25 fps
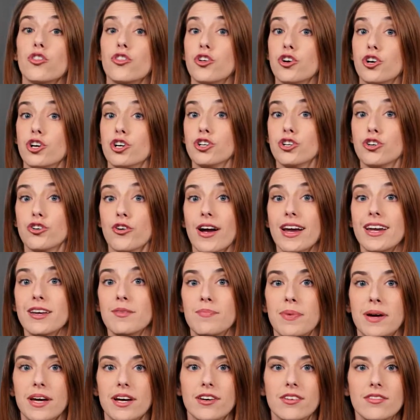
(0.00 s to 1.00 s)
the good grade
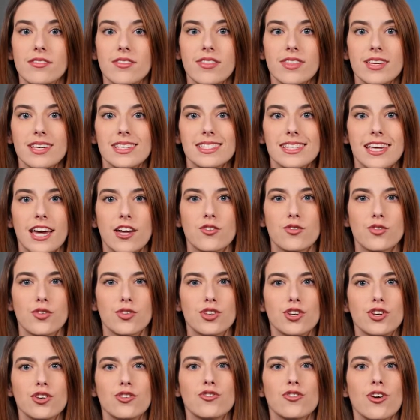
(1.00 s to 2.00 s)
pill, these Schedule
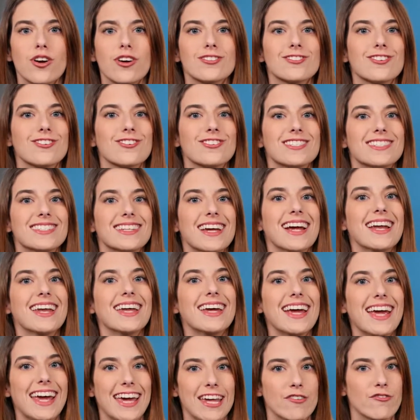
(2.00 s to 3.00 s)
II drugs are
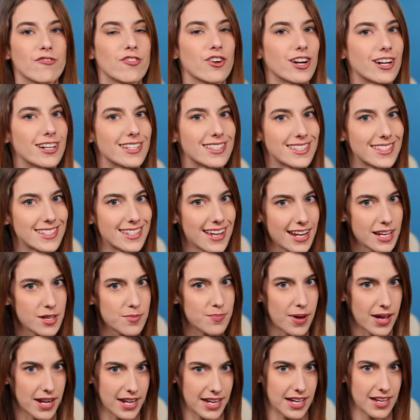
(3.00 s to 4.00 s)
standing in for a study
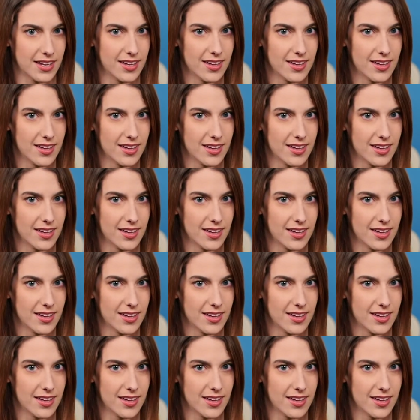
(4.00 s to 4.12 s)
buddy.